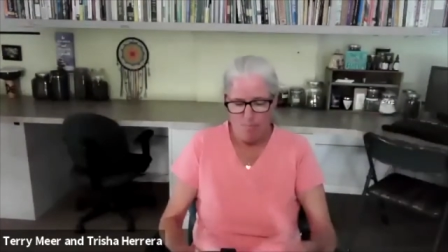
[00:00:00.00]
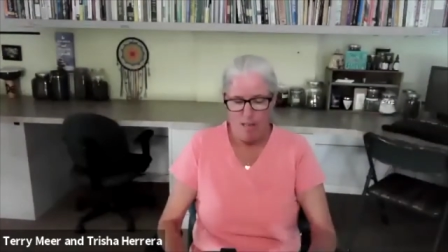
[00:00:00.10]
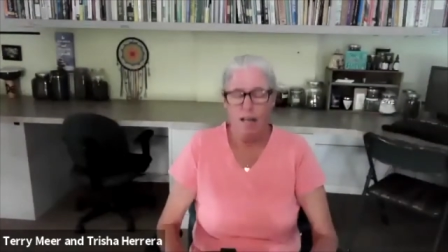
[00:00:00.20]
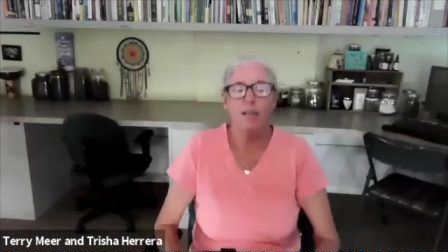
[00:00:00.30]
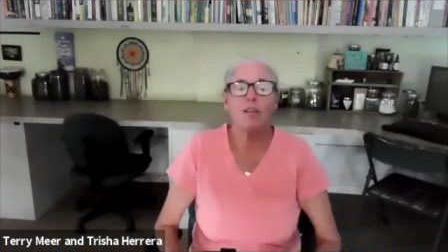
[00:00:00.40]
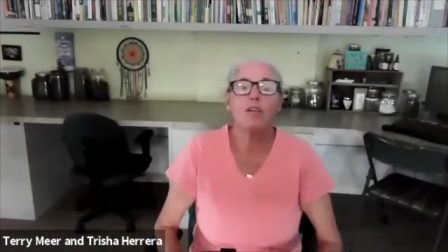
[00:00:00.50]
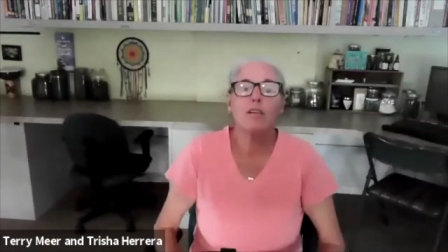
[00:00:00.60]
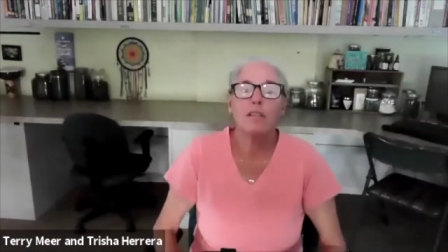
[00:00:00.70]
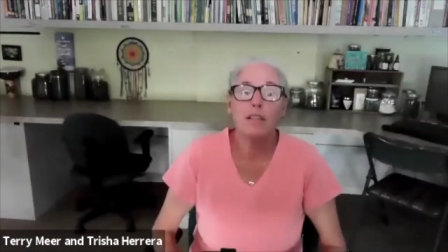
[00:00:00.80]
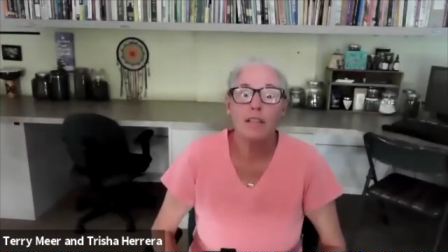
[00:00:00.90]
and
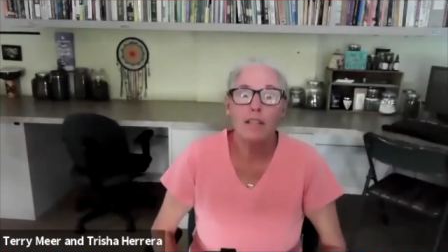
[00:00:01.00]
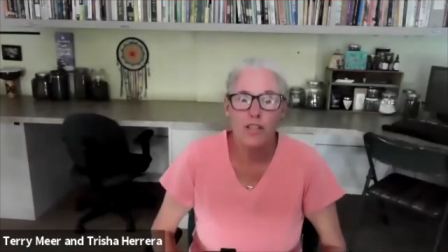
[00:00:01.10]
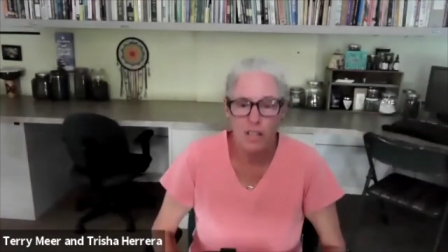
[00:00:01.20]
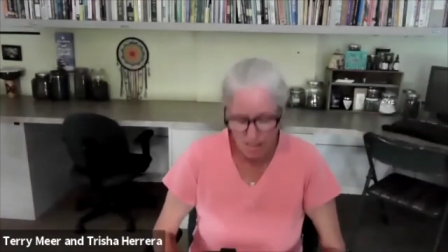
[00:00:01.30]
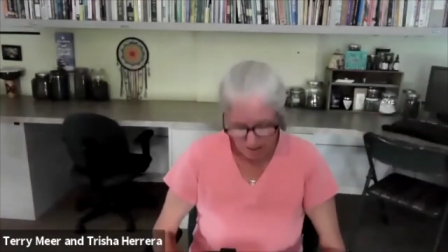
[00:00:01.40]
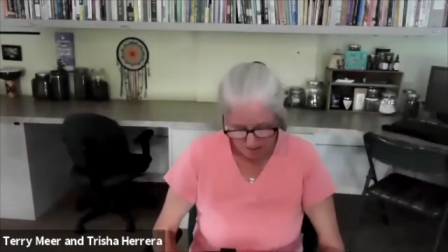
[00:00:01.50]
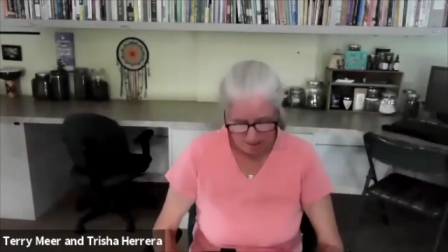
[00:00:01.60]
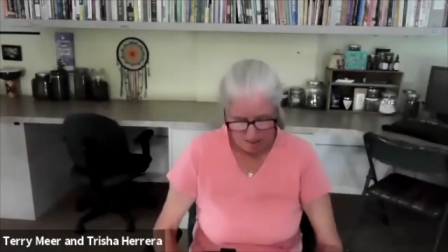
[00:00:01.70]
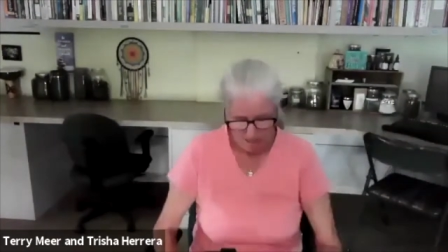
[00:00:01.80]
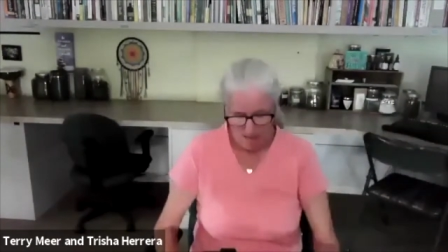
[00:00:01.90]
they're
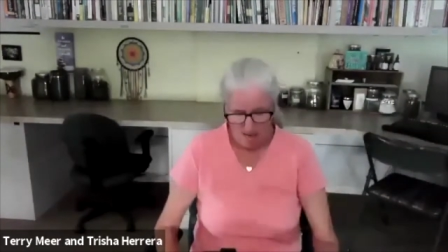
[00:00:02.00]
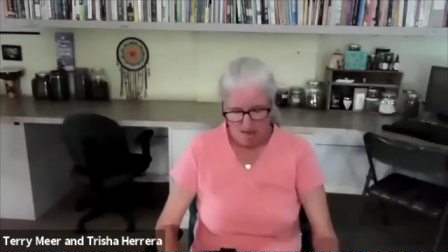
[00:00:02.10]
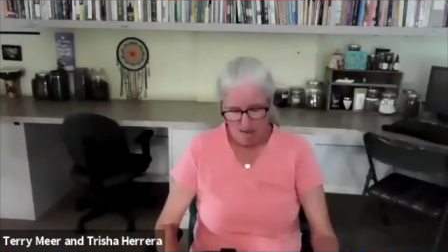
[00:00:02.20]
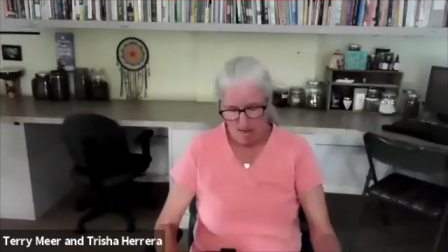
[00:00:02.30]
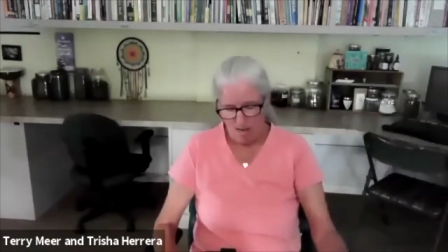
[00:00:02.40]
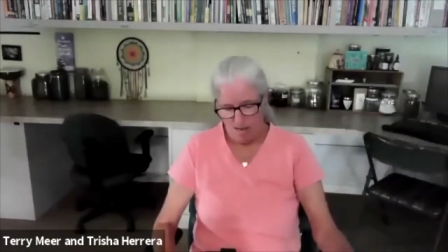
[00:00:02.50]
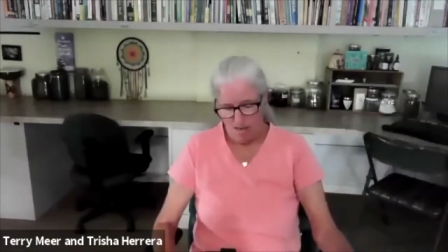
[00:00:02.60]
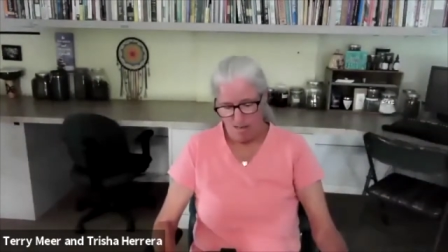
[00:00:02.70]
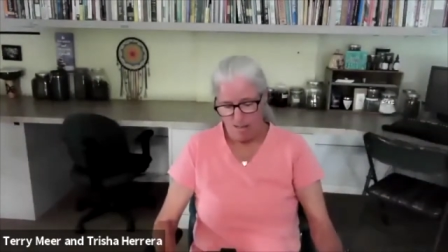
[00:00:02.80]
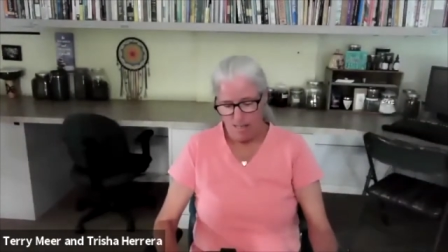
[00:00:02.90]
delicious.
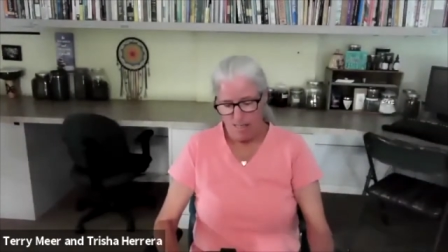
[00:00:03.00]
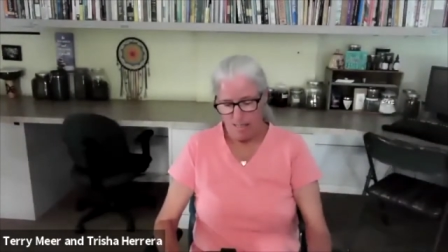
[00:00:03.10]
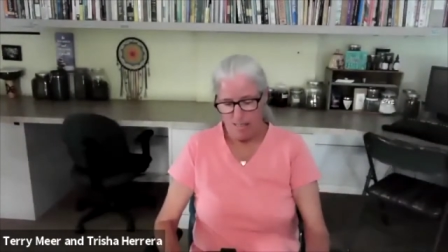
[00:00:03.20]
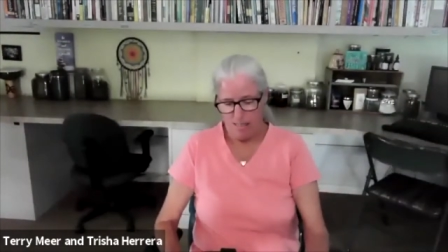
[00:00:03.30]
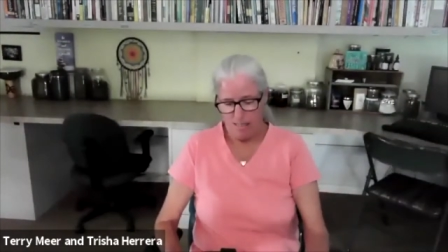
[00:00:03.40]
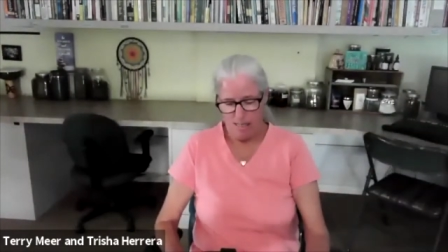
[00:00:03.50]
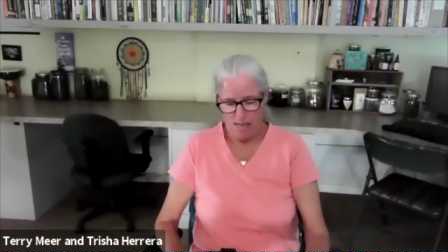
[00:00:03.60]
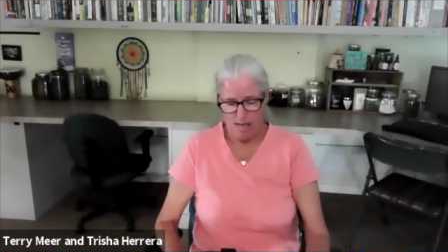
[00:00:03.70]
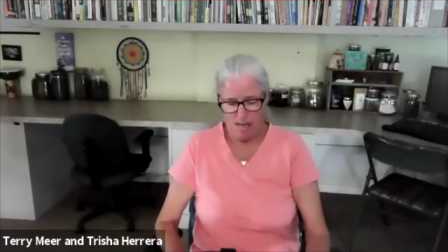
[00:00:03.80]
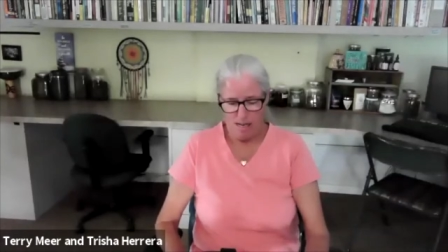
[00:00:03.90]
Let's
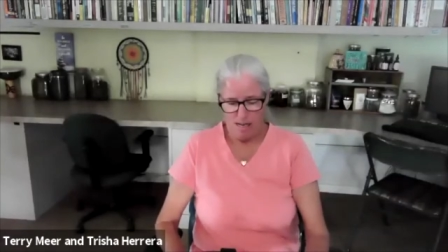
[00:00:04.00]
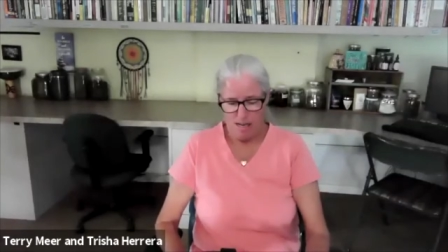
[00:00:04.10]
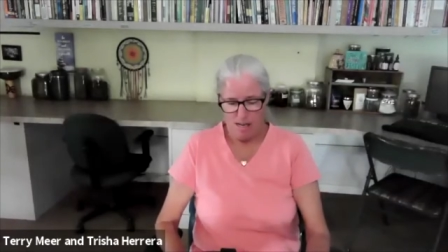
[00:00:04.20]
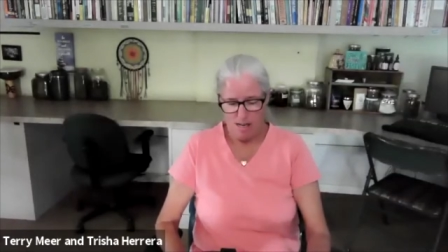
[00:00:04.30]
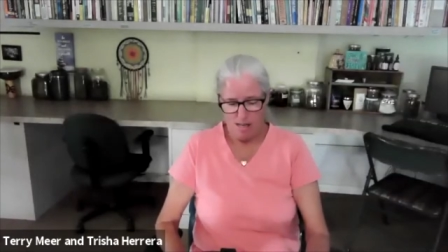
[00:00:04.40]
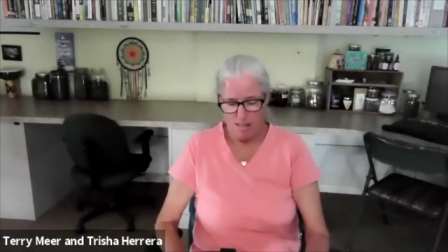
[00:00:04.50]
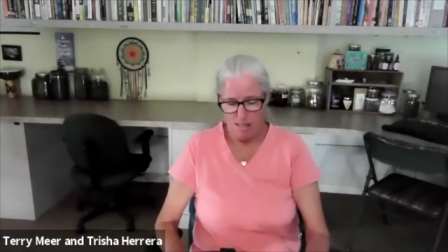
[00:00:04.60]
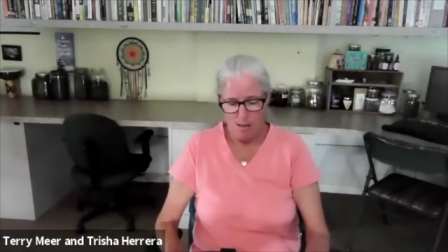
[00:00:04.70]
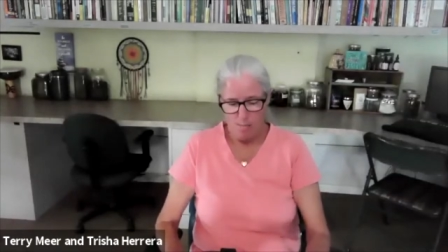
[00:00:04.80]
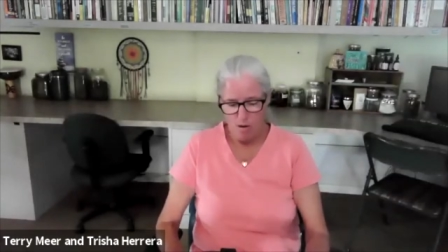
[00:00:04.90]
see. The
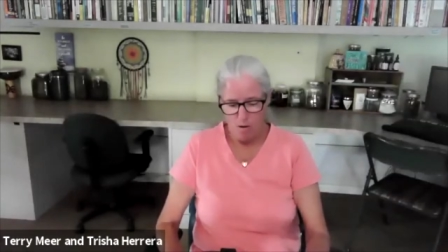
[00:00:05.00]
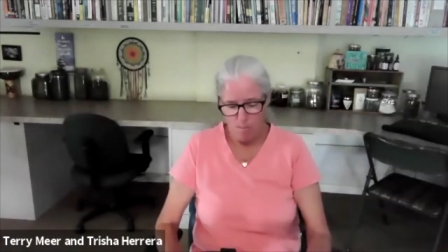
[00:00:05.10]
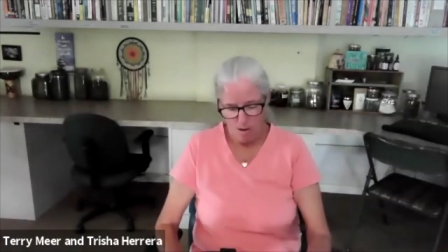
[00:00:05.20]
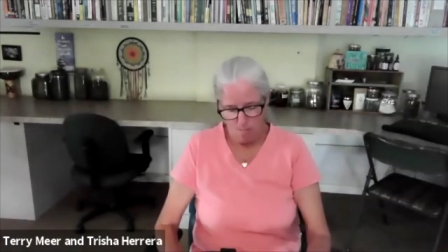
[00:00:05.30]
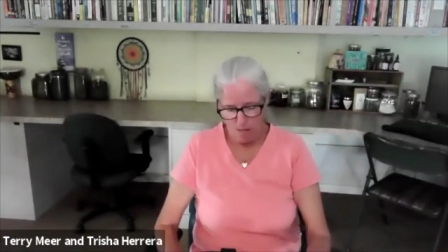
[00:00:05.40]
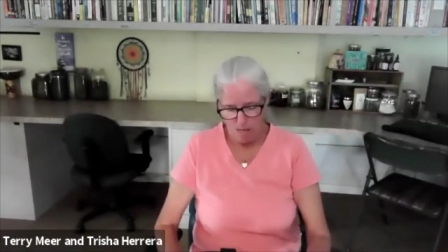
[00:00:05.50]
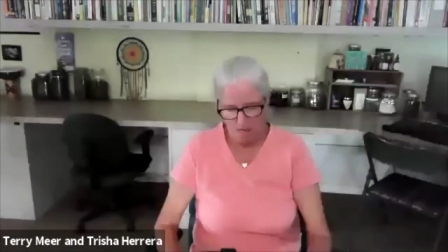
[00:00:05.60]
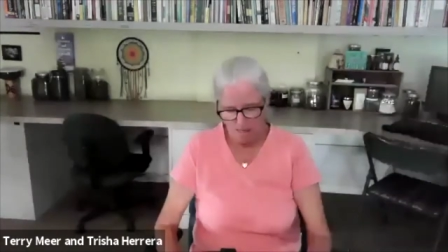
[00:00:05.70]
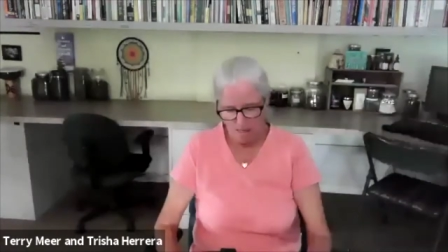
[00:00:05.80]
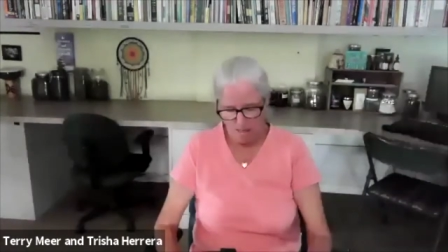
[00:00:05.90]
Seminole
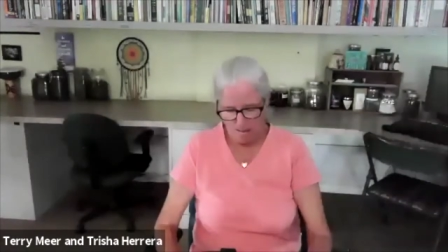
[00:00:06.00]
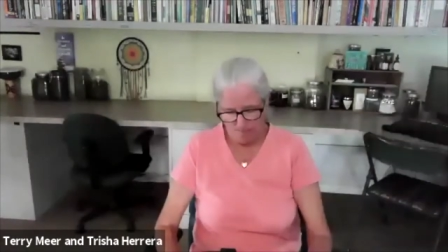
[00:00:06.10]
pumpkins